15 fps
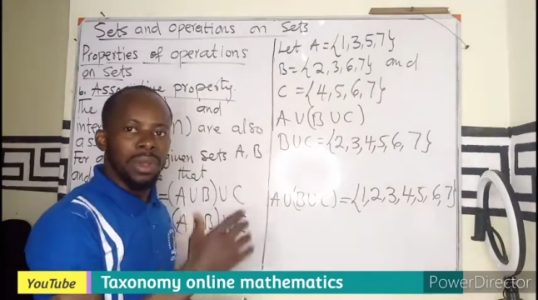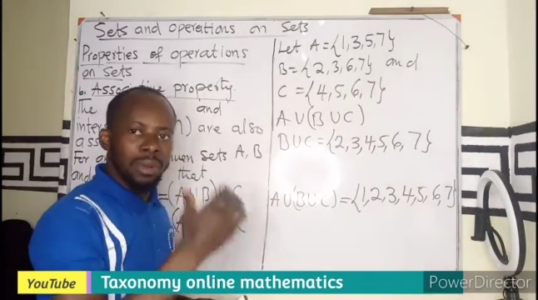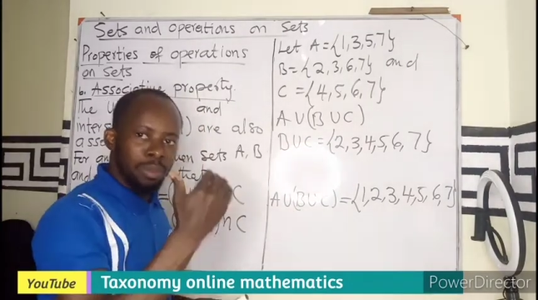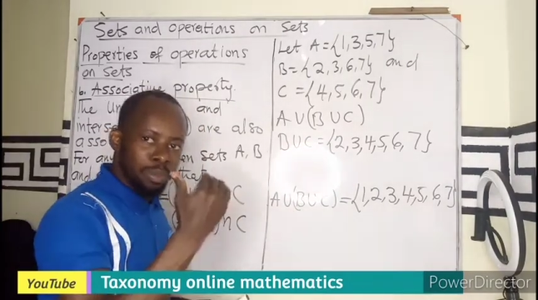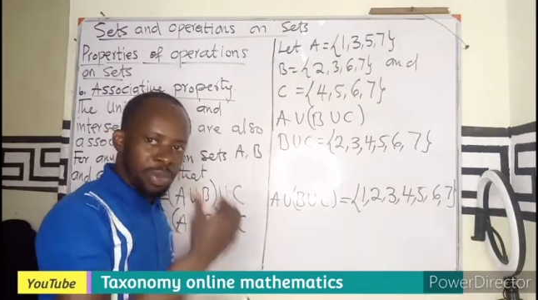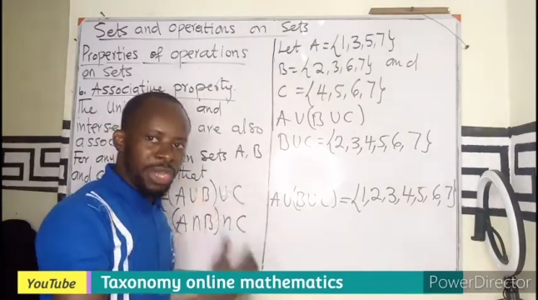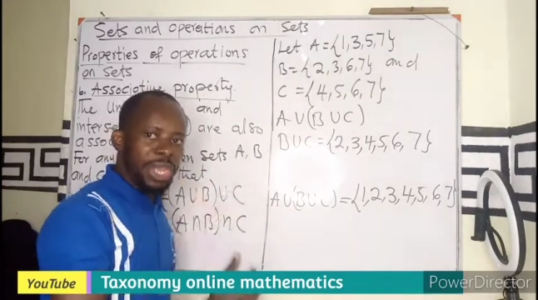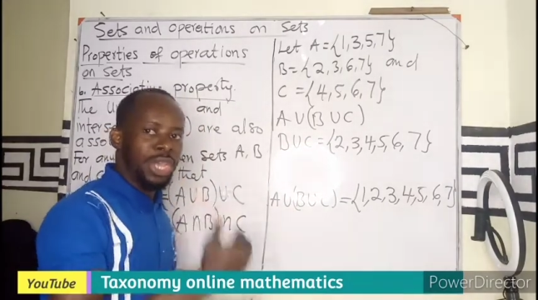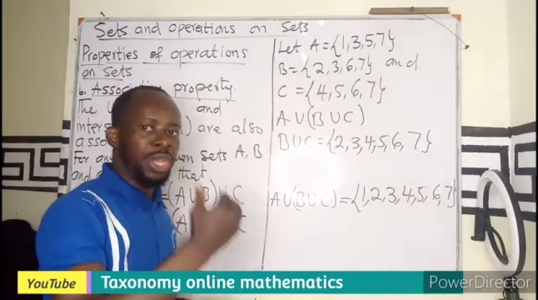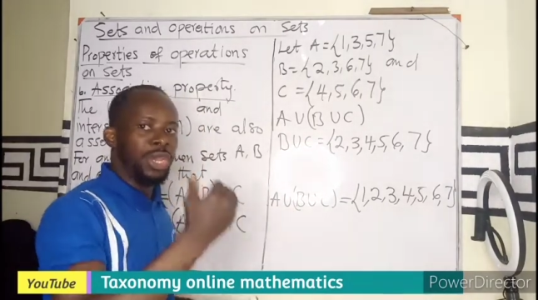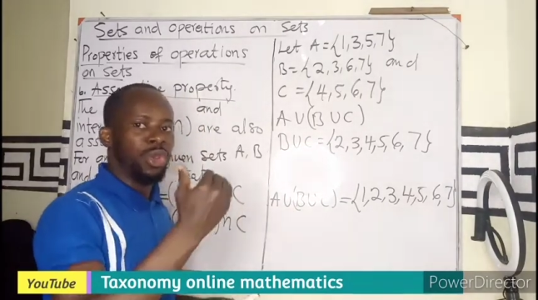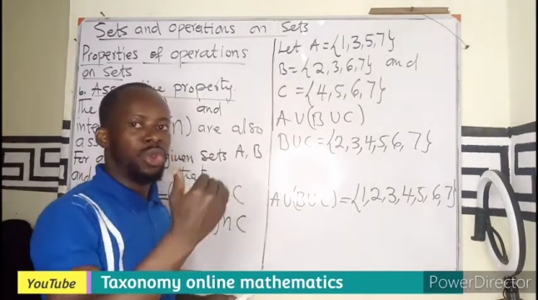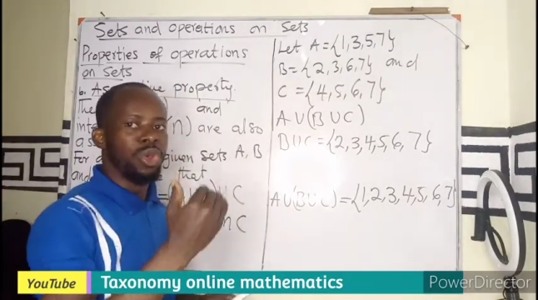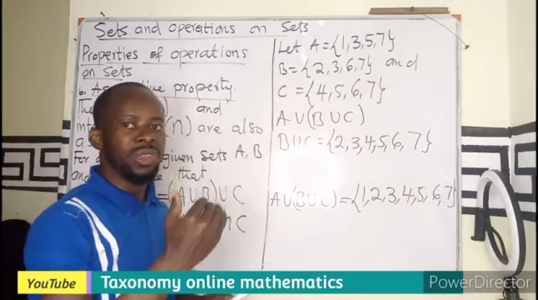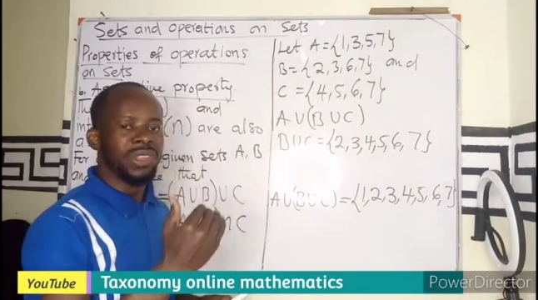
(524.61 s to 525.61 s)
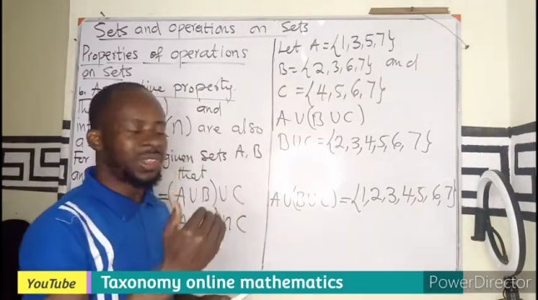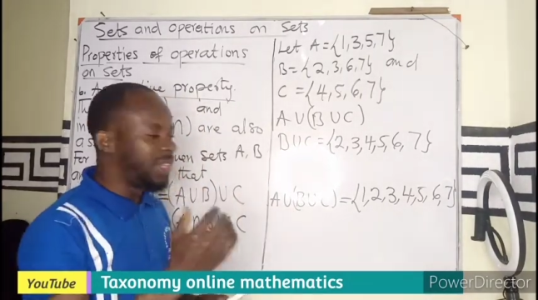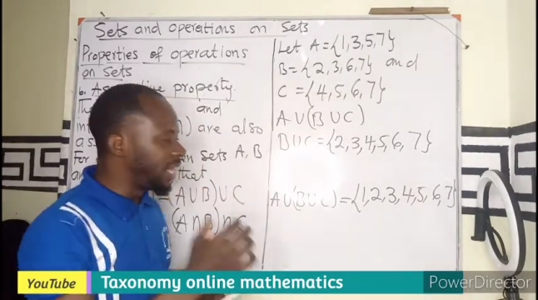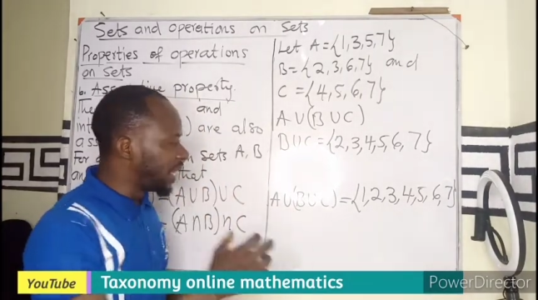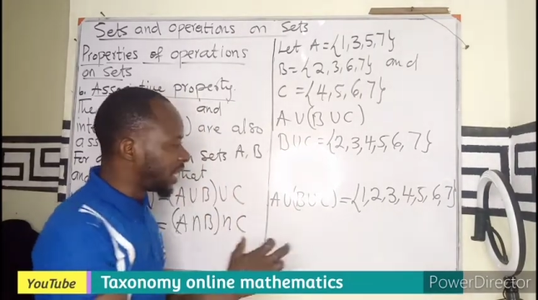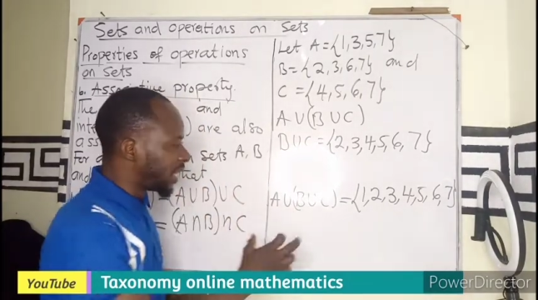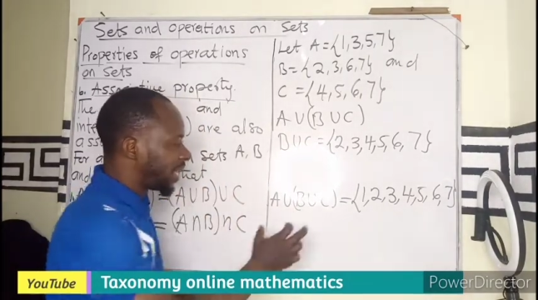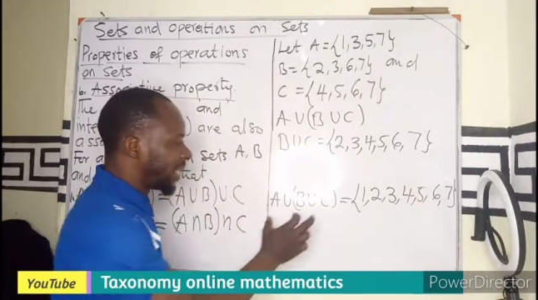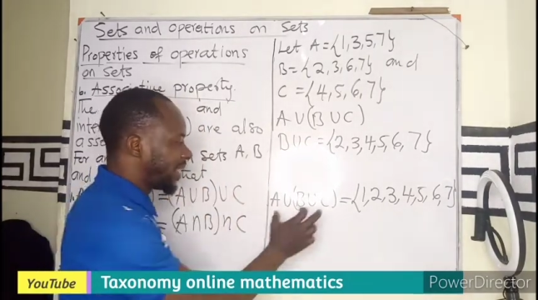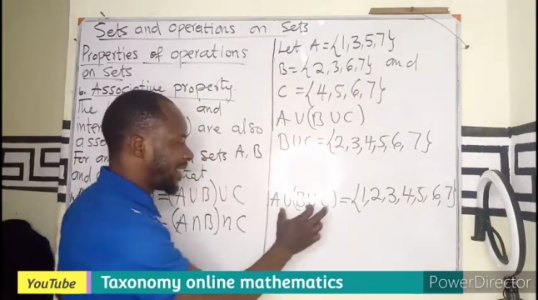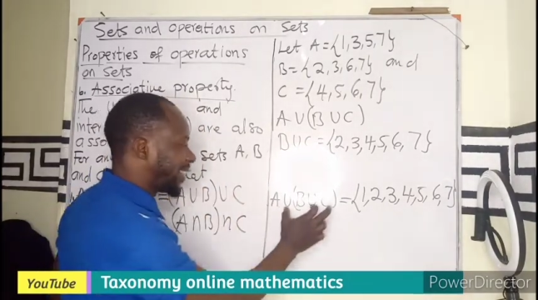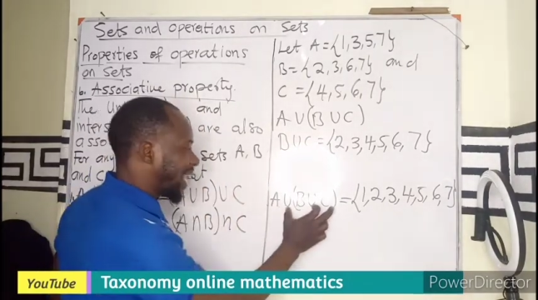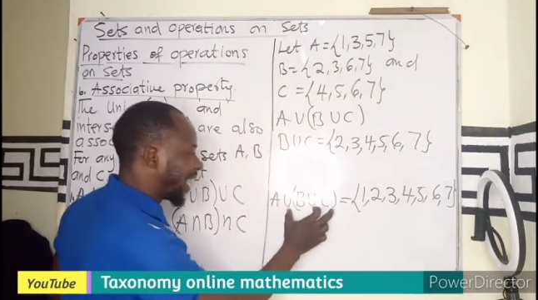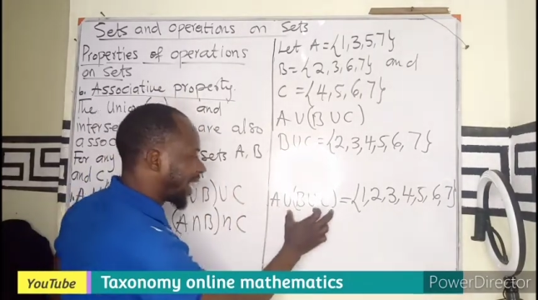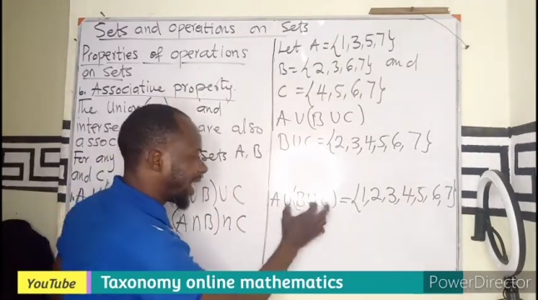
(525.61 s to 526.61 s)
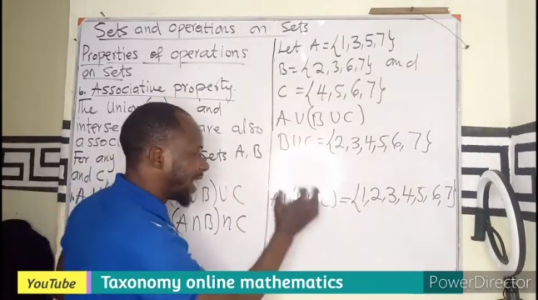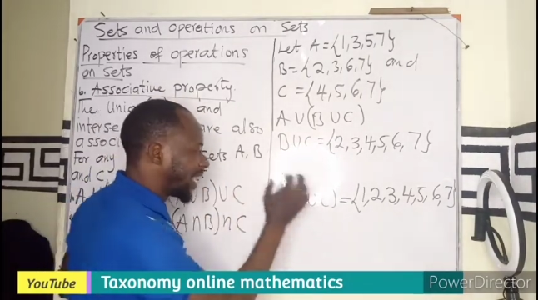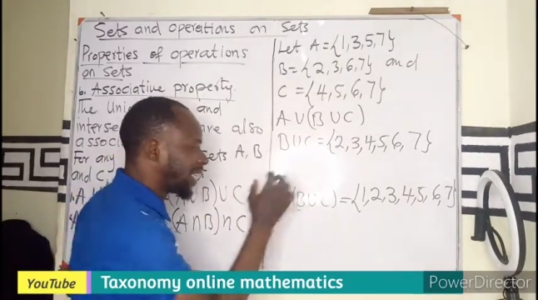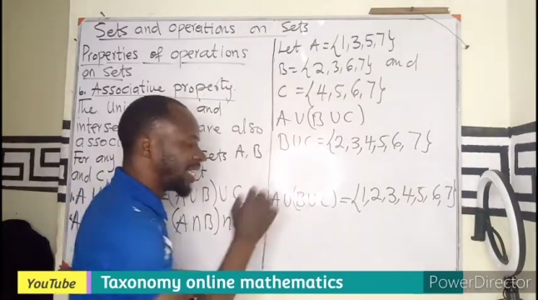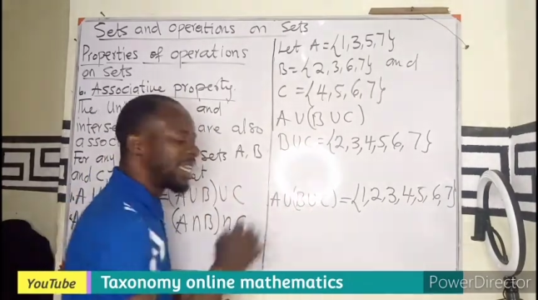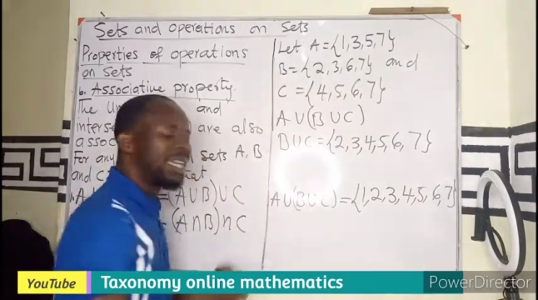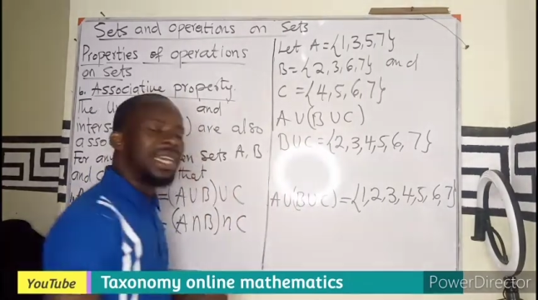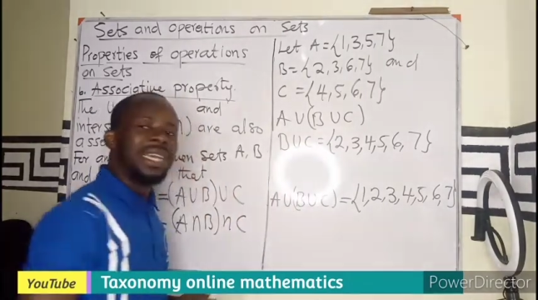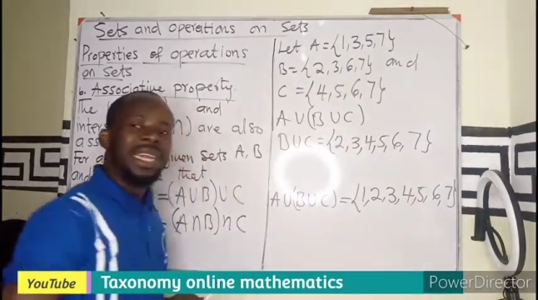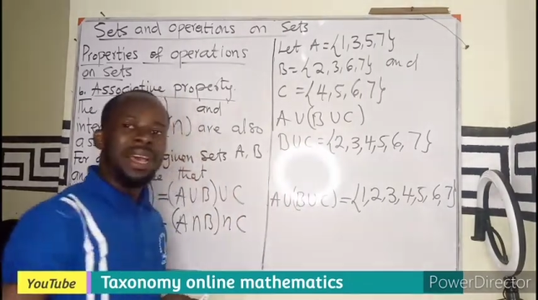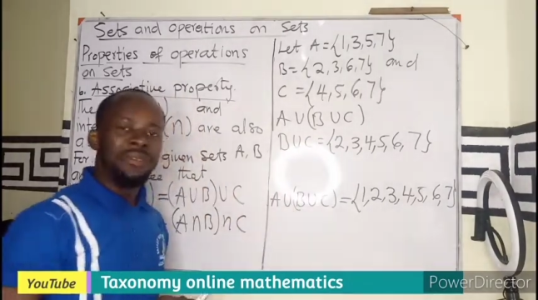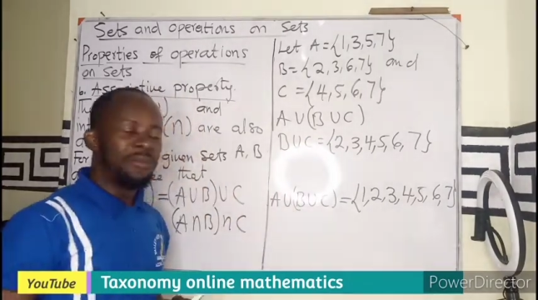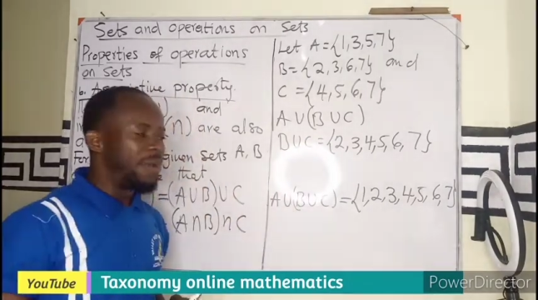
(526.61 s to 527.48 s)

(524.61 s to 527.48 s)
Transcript: B union C, taking the